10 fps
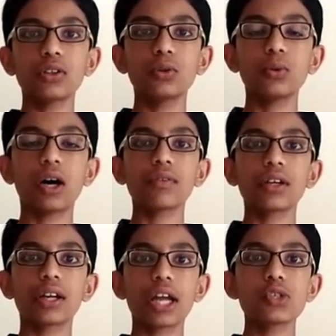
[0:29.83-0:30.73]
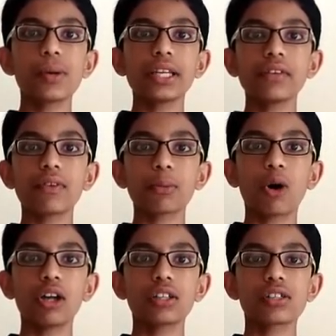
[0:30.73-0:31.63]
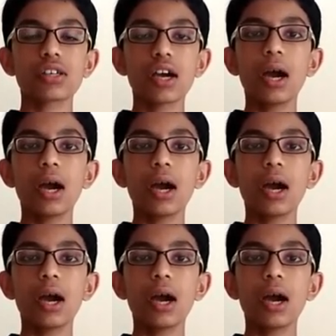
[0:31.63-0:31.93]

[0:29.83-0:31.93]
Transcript: to do after graduating from college,